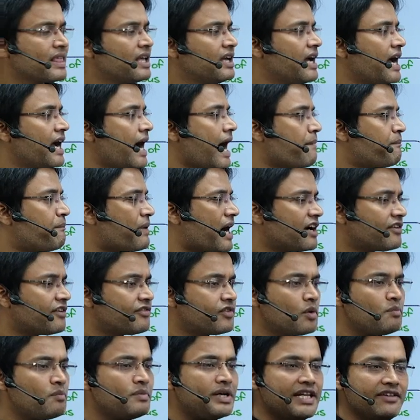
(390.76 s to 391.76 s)
Apart from
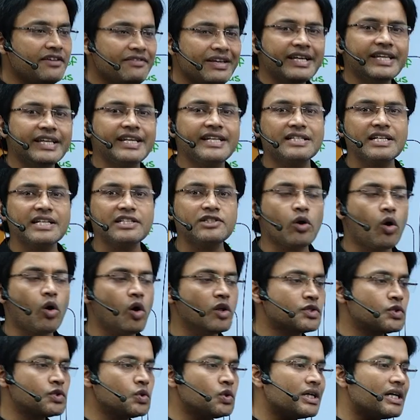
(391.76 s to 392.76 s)
living creatures,
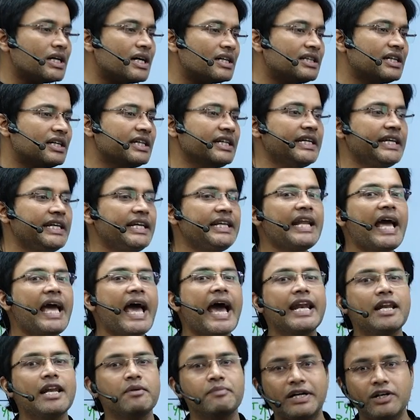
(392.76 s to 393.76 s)
also other
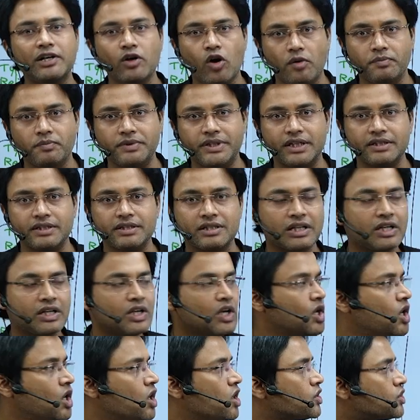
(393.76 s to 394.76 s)
inanimate objects.
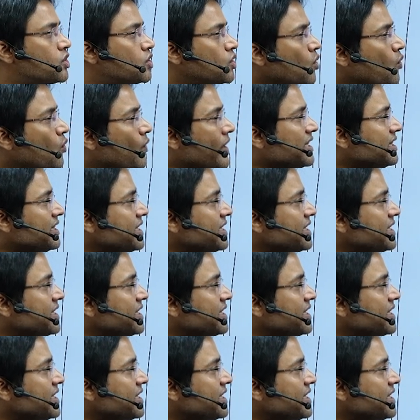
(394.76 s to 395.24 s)
So when they